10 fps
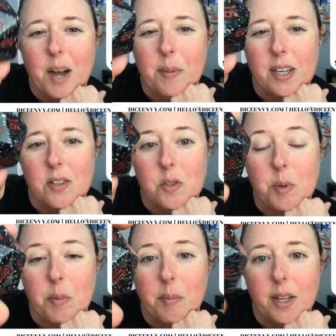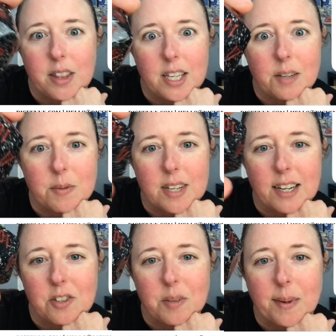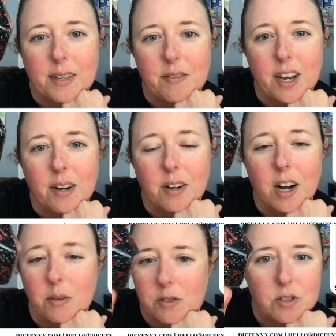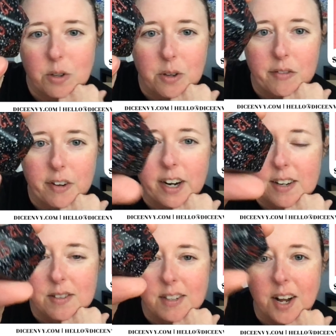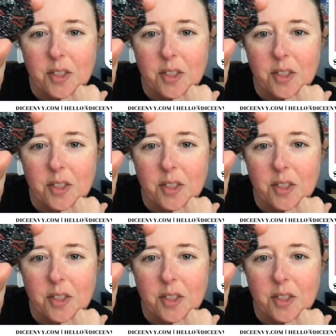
because people might think it was actually made of that rock, which is totally fair because they're not.